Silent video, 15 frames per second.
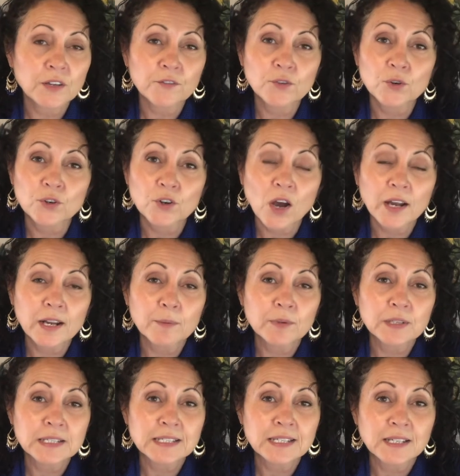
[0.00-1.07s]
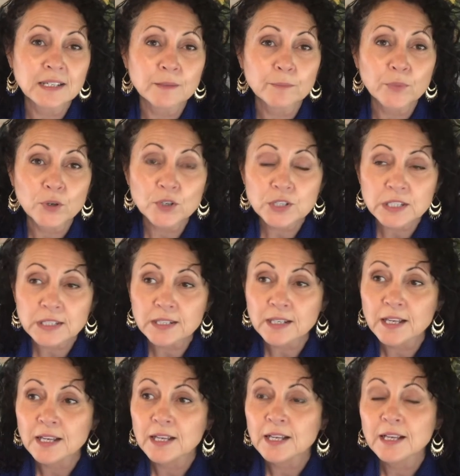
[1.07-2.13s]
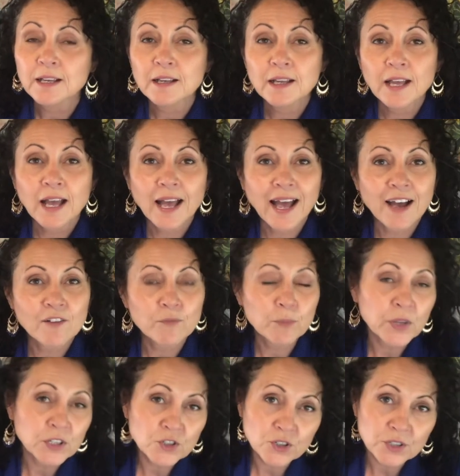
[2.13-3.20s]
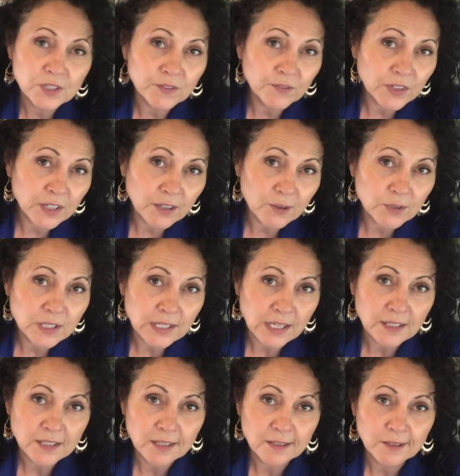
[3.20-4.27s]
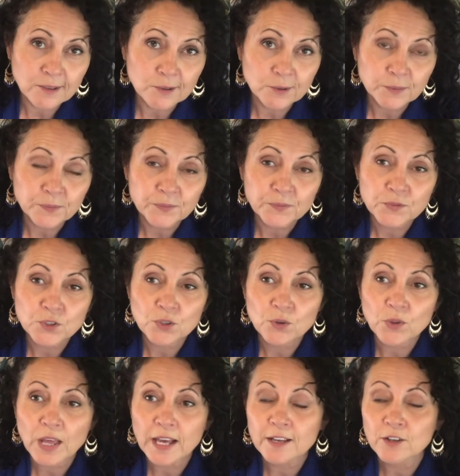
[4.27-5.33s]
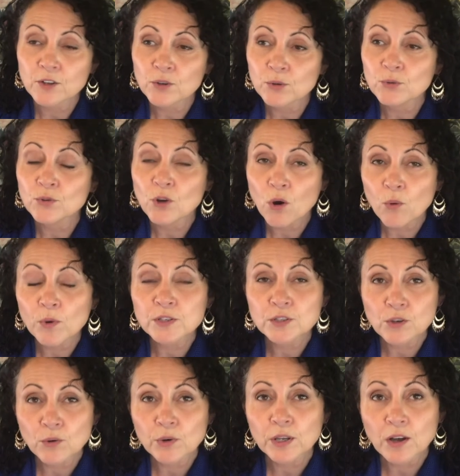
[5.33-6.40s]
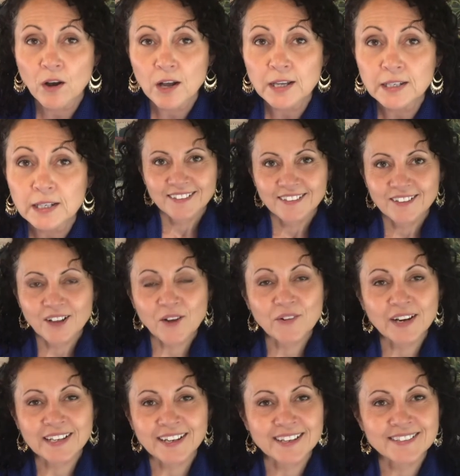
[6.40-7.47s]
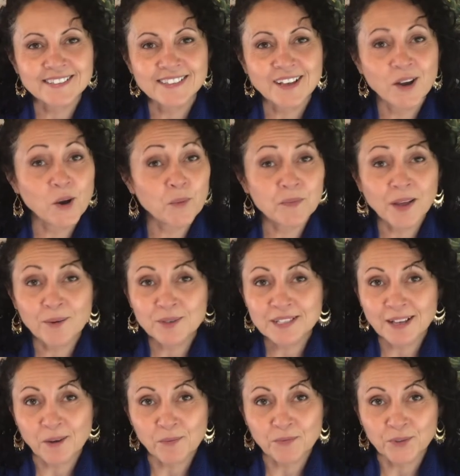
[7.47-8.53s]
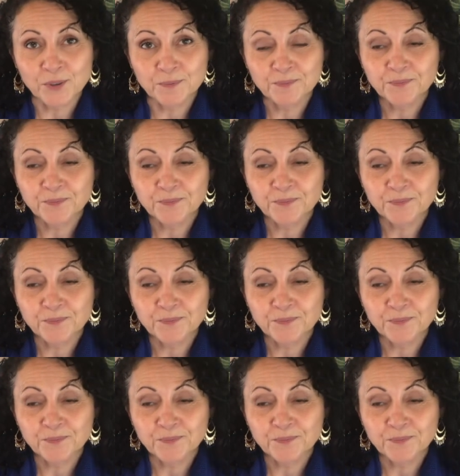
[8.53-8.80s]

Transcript: you're not able to see it in person, have pictures and videos sent to you so that you know what's going on. All right, guys, I hope that was helpful.